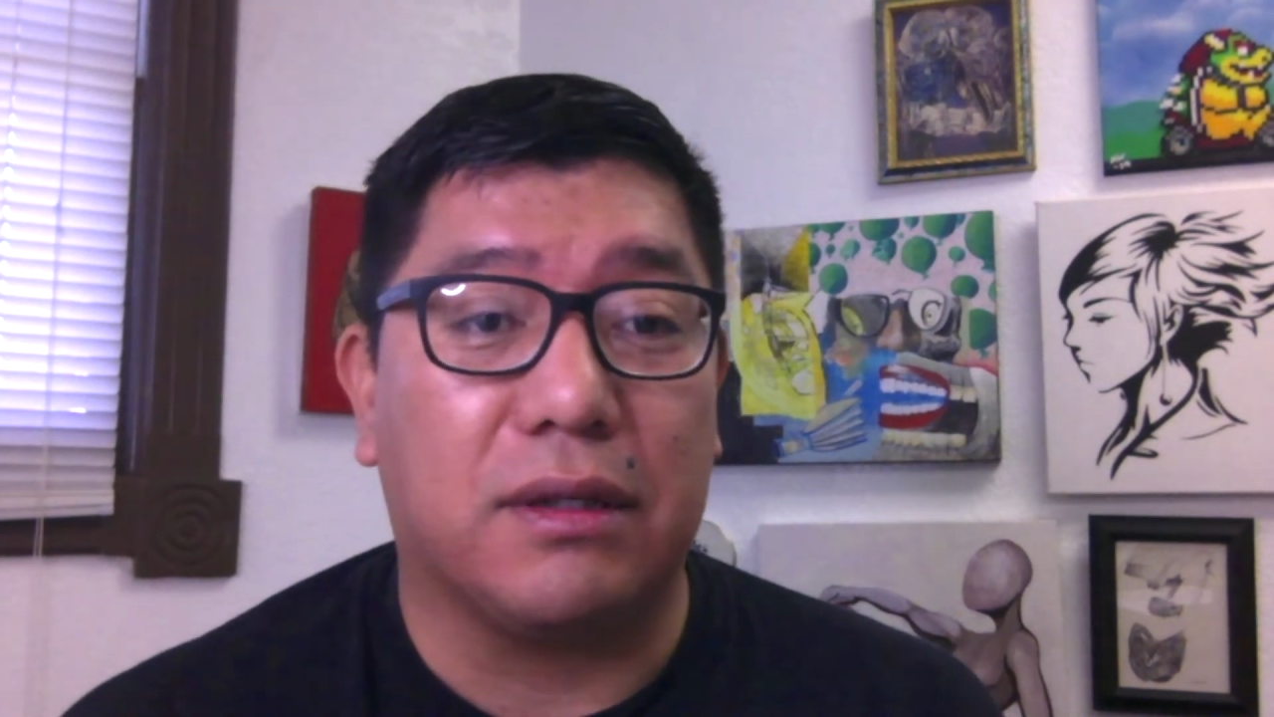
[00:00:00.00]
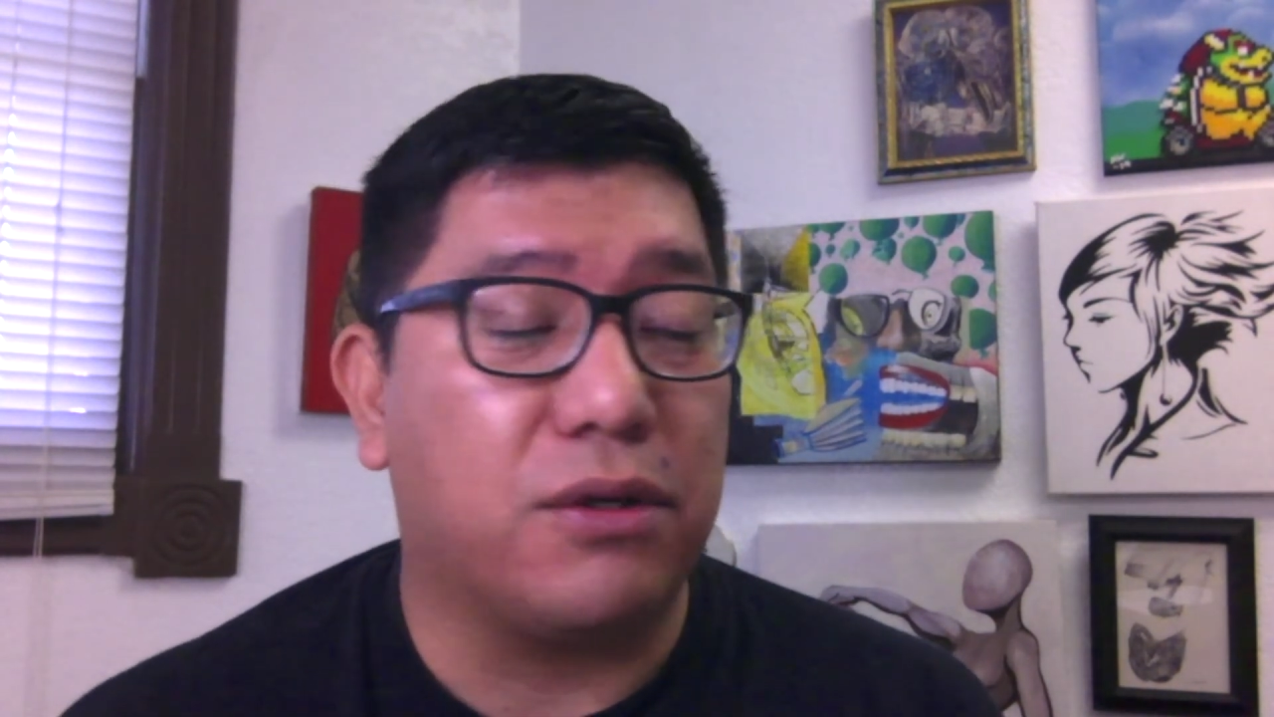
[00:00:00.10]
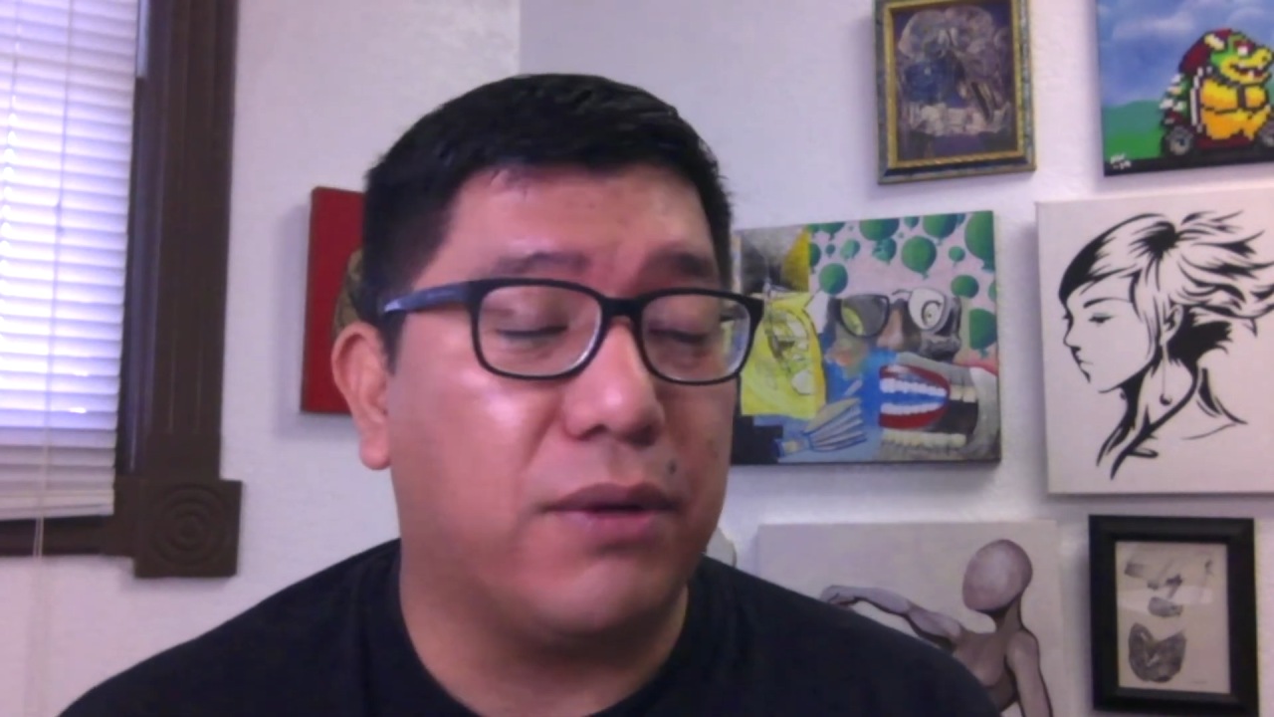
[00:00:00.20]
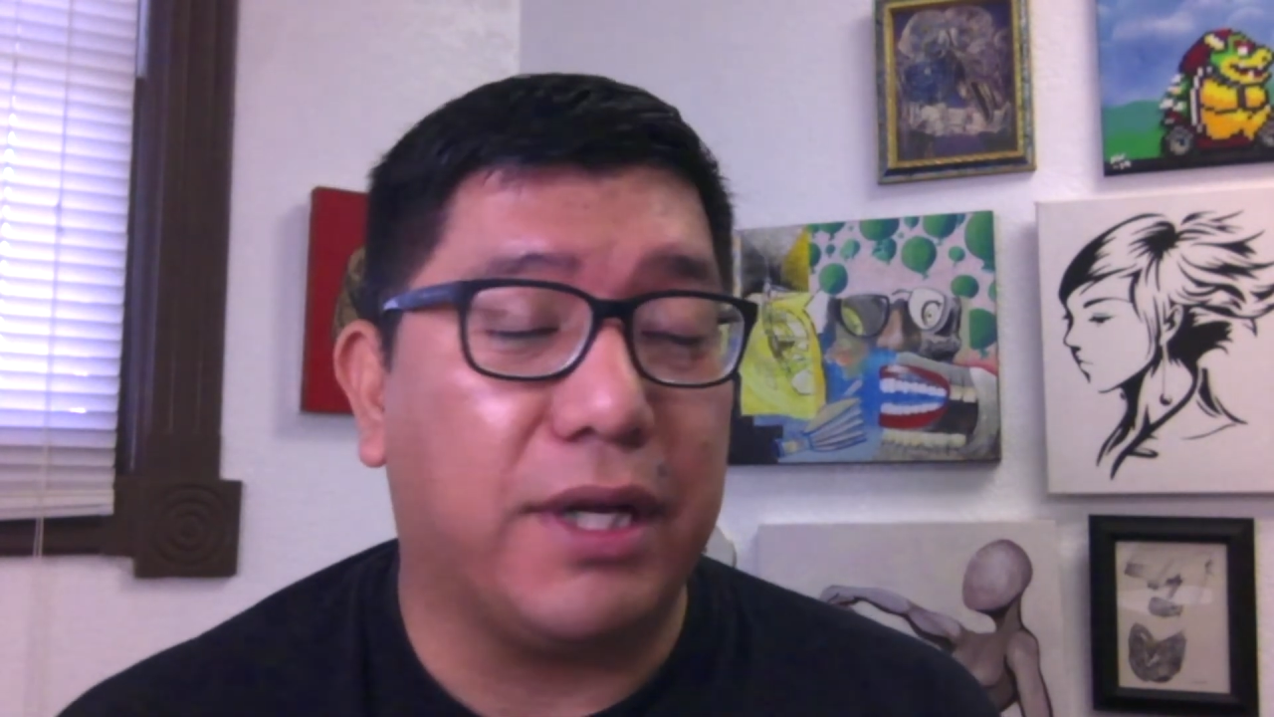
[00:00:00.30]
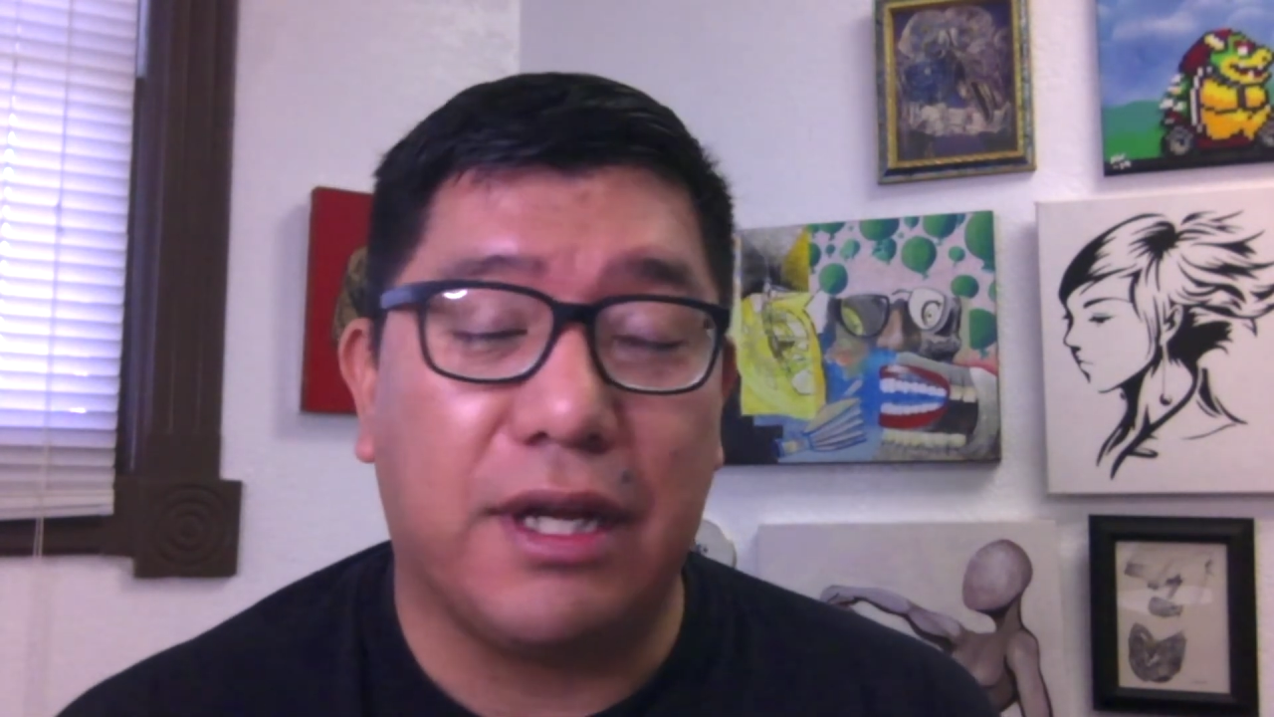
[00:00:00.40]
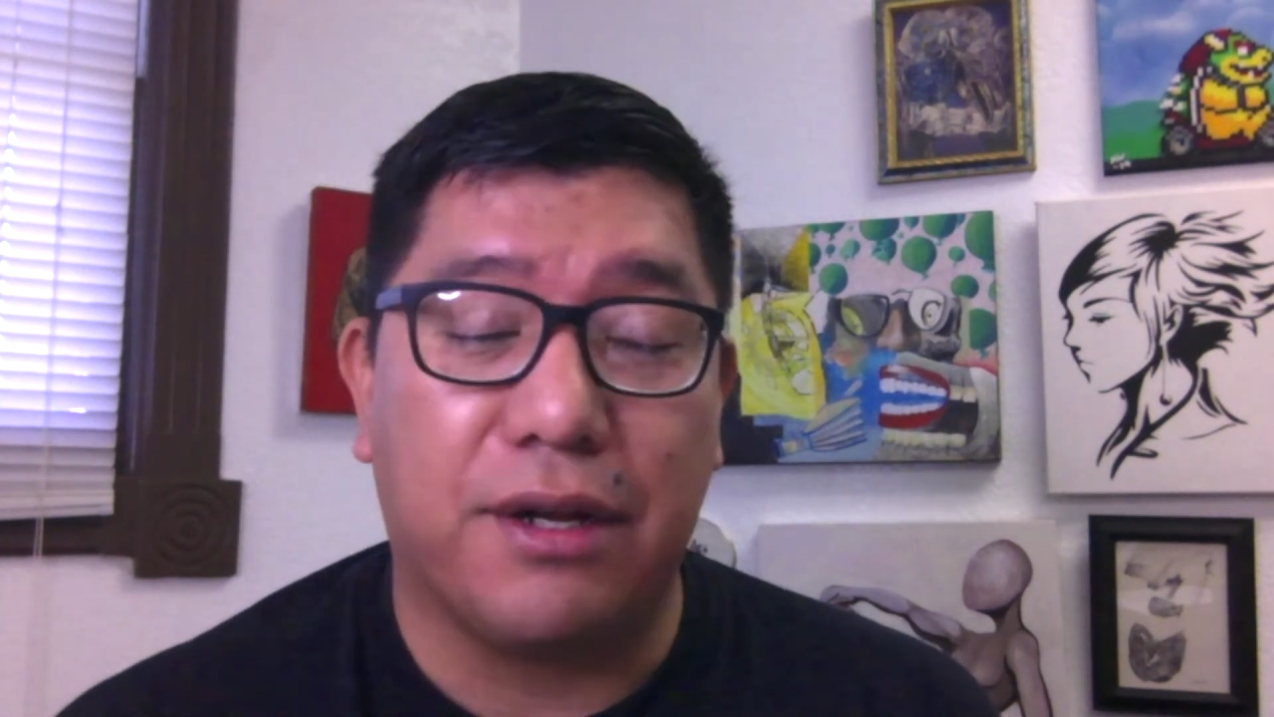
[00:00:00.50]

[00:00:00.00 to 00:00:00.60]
going